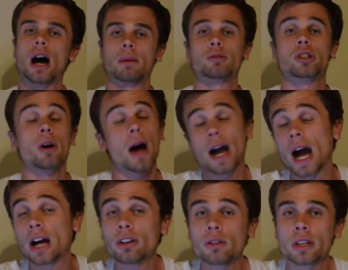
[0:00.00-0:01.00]
So
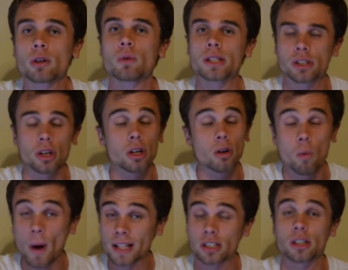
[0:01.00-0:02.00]
I do think Wentz
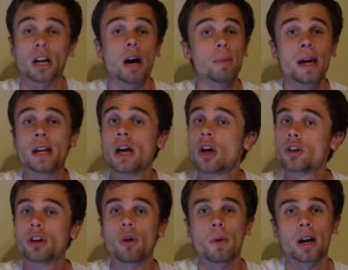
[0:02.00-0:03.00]
could come in,
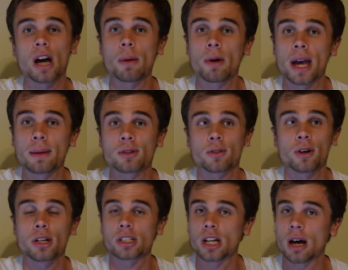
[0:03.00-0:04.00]
win a couple games for
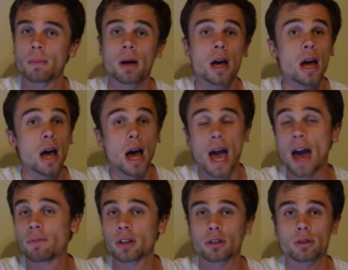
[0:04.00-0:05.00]
us
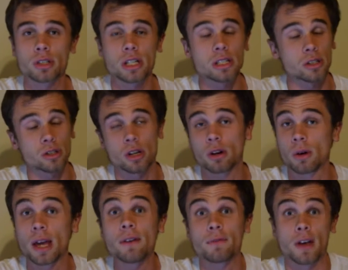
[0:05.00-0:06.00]
halfway through the season. So
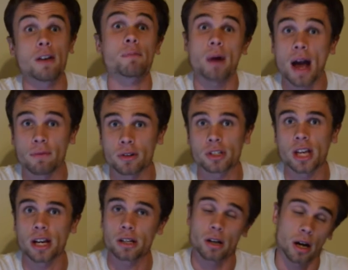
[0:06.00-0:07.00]
if Bradford's
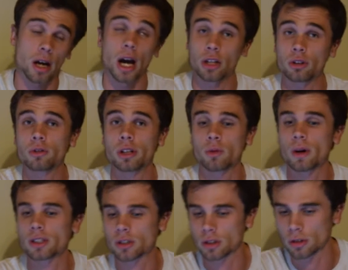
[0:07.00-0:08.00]
not here, I do think
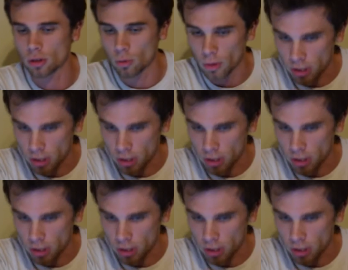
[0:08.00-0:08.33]
Wentz could win